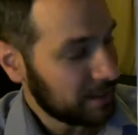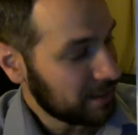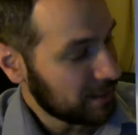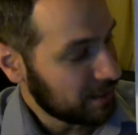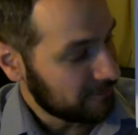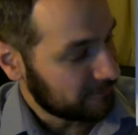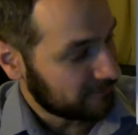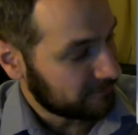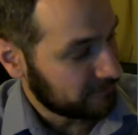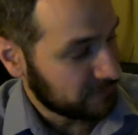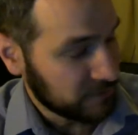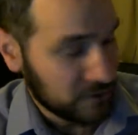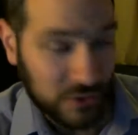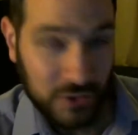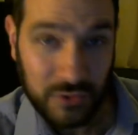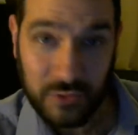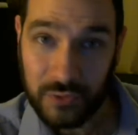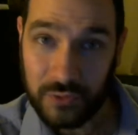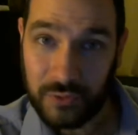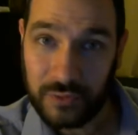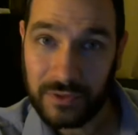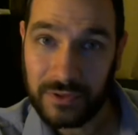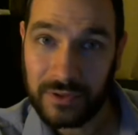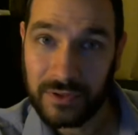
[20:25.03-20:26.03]
If
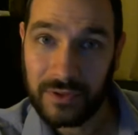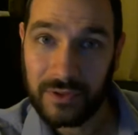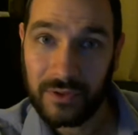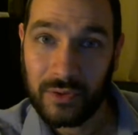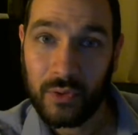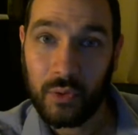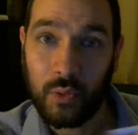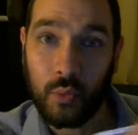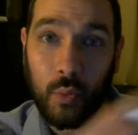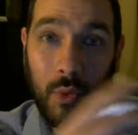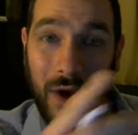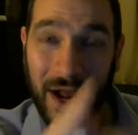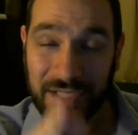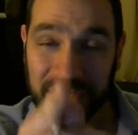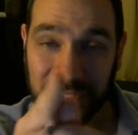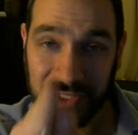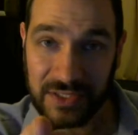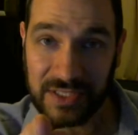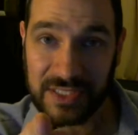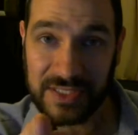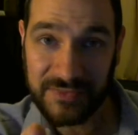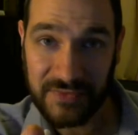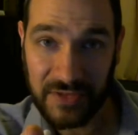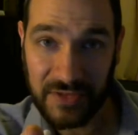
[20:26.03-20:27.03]
you,
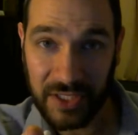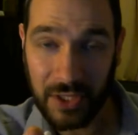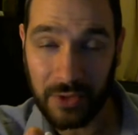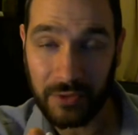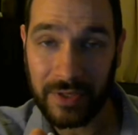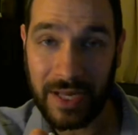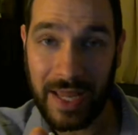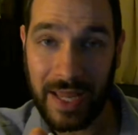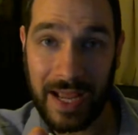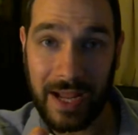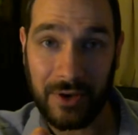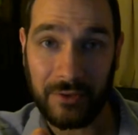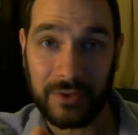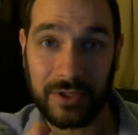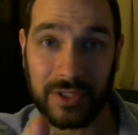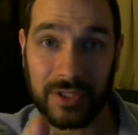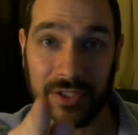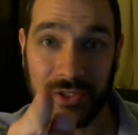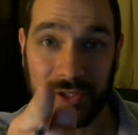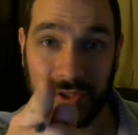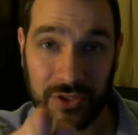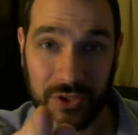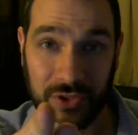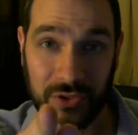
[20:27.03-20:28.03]
watching this video now,
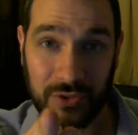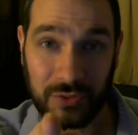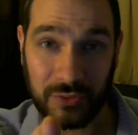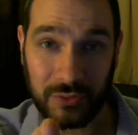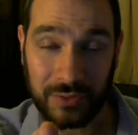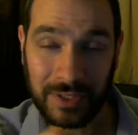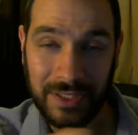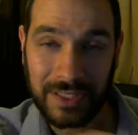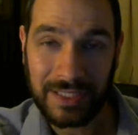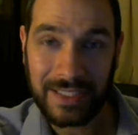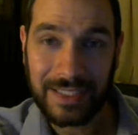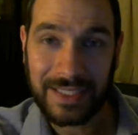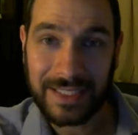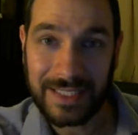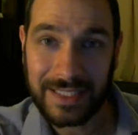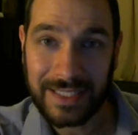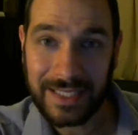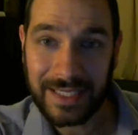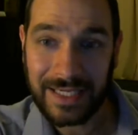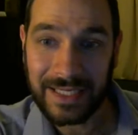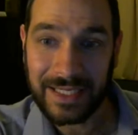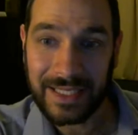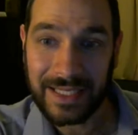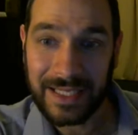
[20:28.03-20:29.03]
you
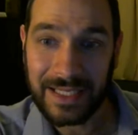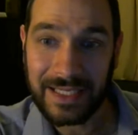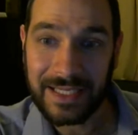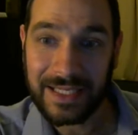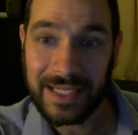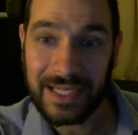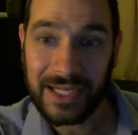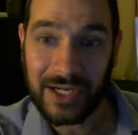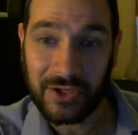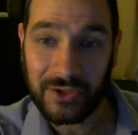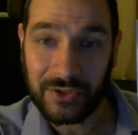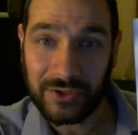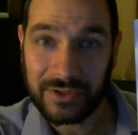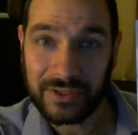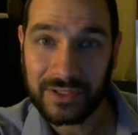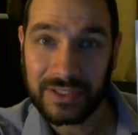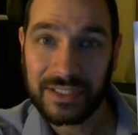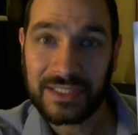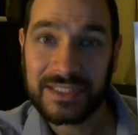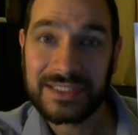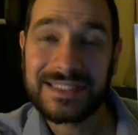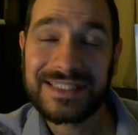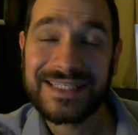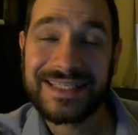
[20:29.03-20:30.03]
get in here
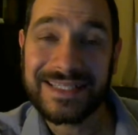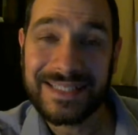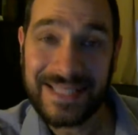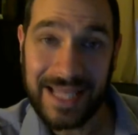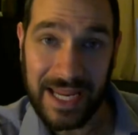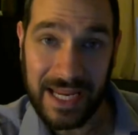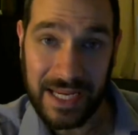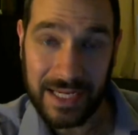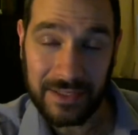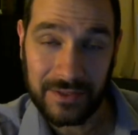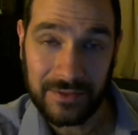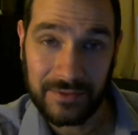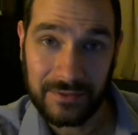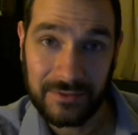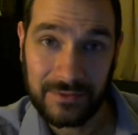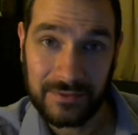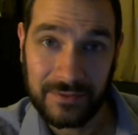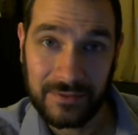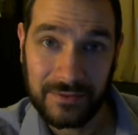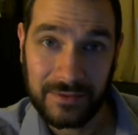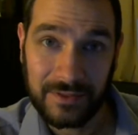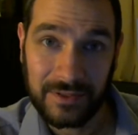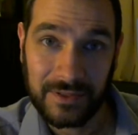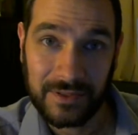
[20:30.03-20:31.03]
today,
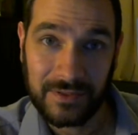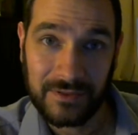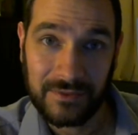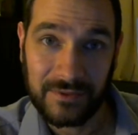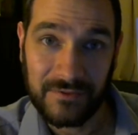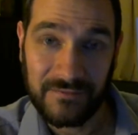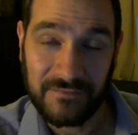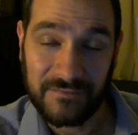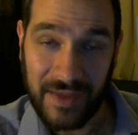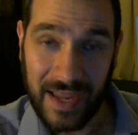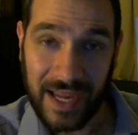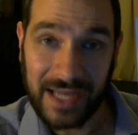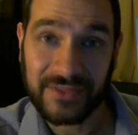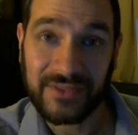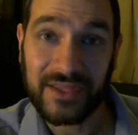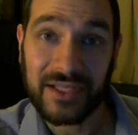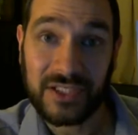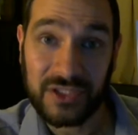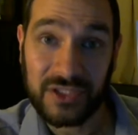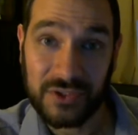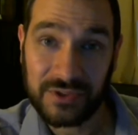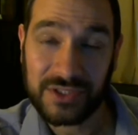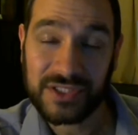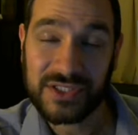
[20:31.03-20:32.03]
the fact
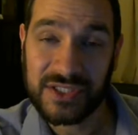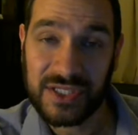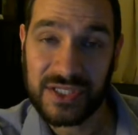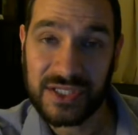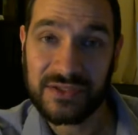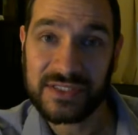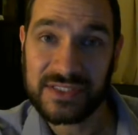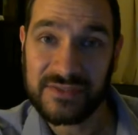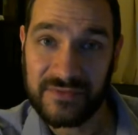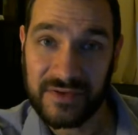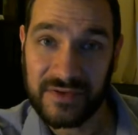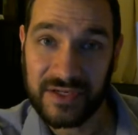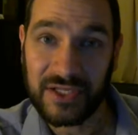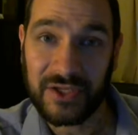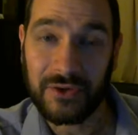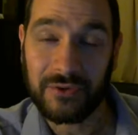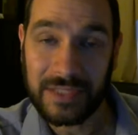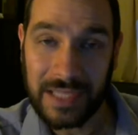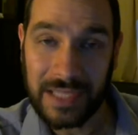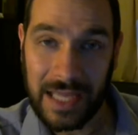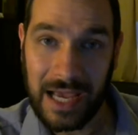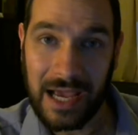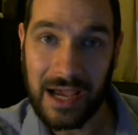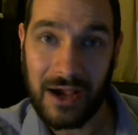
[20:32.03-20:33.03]
that you are seeing this video
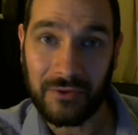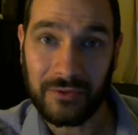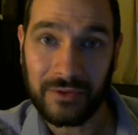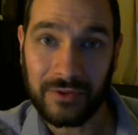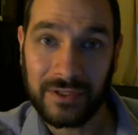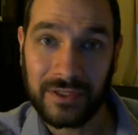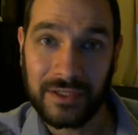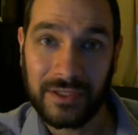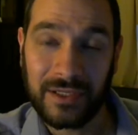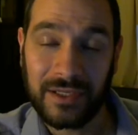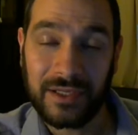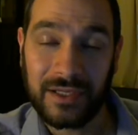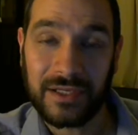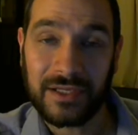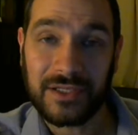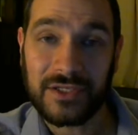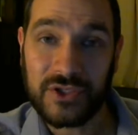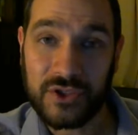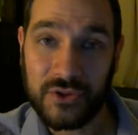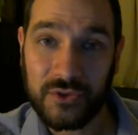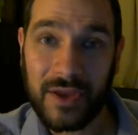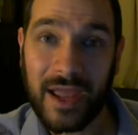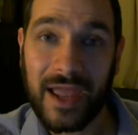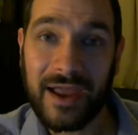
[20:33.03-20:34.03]
now,
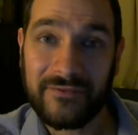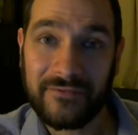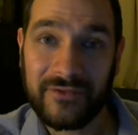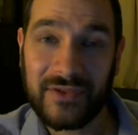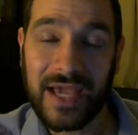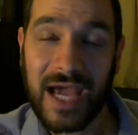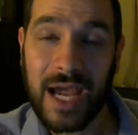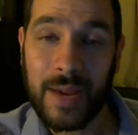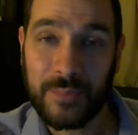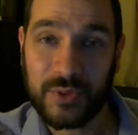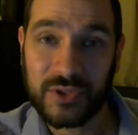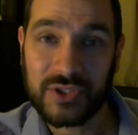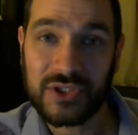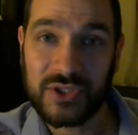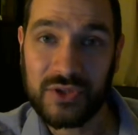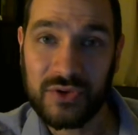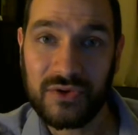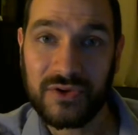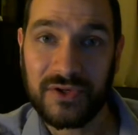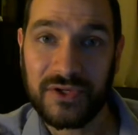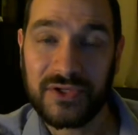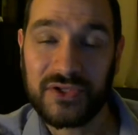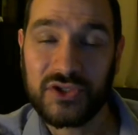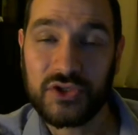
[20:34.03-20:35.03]
you have the
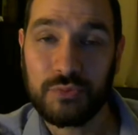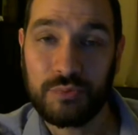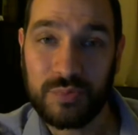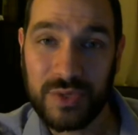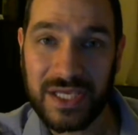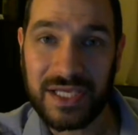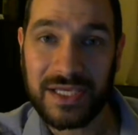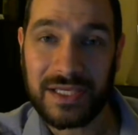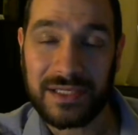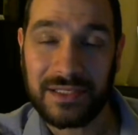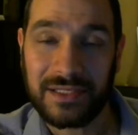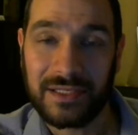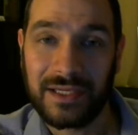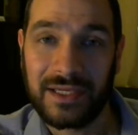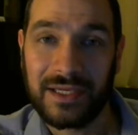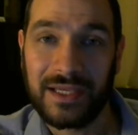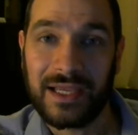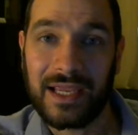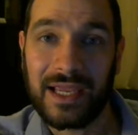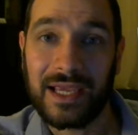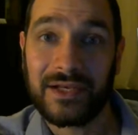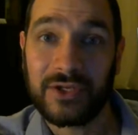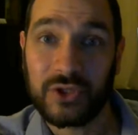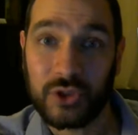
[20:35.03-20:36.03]
opportunity to be
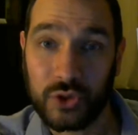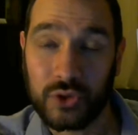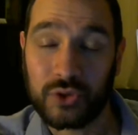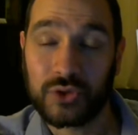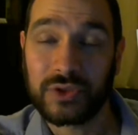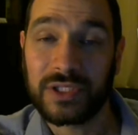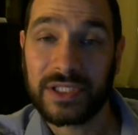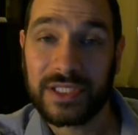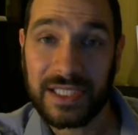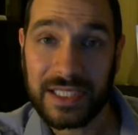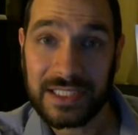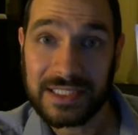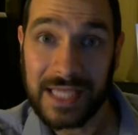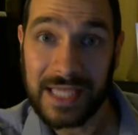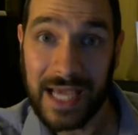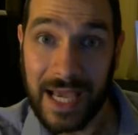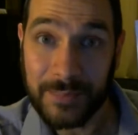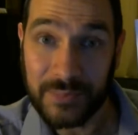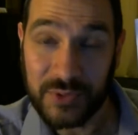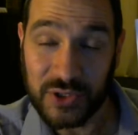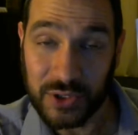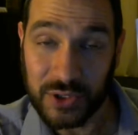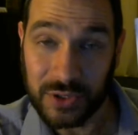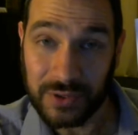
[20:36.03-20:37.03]
an early
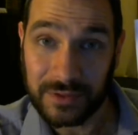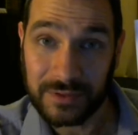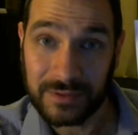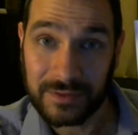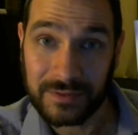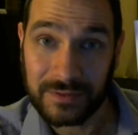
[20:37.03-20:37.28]
adopter,